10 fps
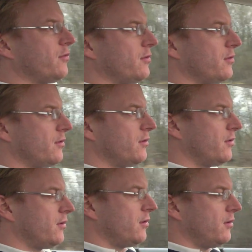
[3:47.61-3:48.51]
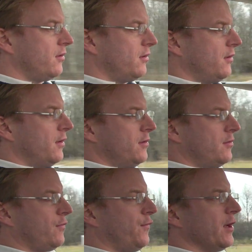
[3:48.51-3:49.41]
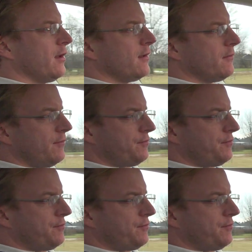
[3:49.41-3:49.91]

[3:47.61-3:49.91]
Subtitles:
So it's funny